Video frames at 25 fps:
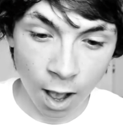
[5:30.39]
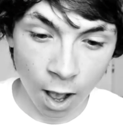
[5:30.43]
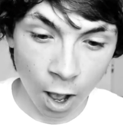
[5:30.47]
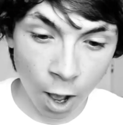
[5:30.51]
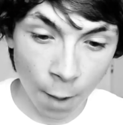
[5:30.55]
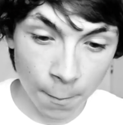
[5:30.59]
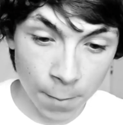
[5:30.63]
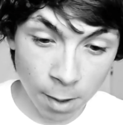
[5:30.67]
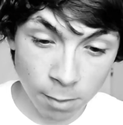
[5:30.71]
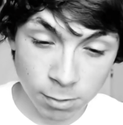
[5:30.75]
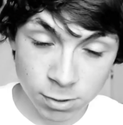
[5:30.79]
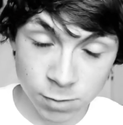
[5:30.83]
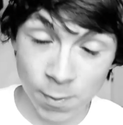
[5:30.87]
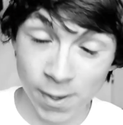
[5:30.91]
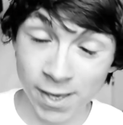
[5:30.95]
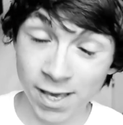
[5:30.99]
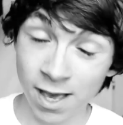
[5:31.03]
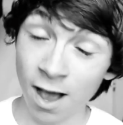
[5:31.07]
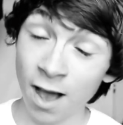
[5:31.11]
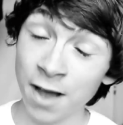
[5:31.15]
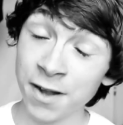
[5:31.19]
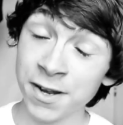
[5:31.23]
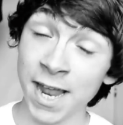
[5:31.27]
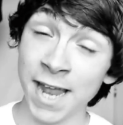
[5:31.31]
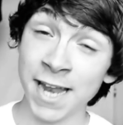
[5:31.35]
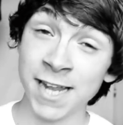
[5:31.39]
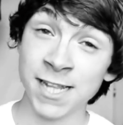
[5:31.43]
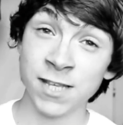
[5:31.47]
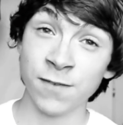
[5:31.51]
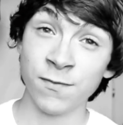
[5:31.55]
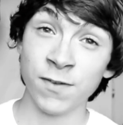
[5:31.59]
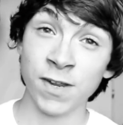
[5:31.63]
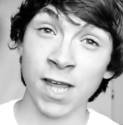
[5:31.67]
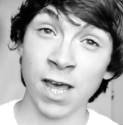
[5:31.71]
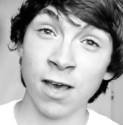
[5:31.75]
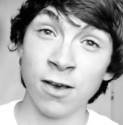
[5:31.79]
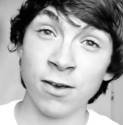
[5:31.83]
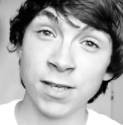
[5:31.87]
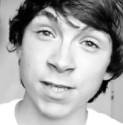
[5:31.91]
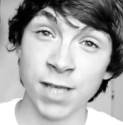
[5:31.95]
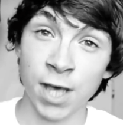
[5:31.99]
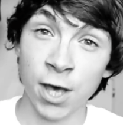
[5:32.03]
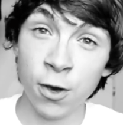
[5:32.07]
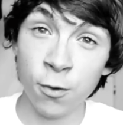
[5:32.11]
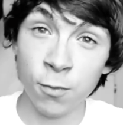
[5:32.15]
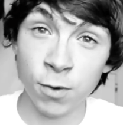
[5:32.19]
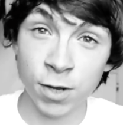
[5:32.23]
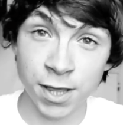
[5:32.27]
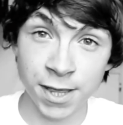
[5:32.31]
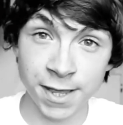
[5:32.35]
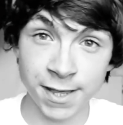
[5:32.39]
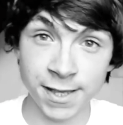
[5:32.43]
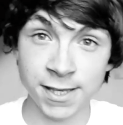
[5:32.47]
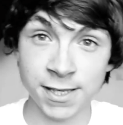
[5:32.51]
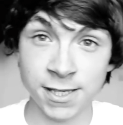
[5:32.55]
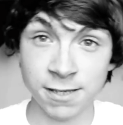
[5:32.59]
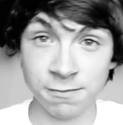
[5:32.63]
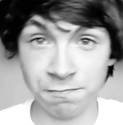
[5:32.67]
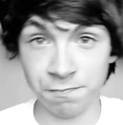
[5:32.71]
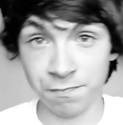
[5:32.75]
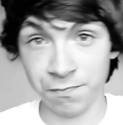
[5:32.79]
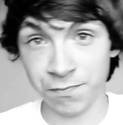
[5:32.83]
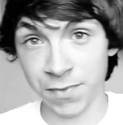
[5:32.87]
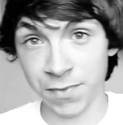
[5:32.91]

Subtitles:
I'll be able to make unedited videos though, which is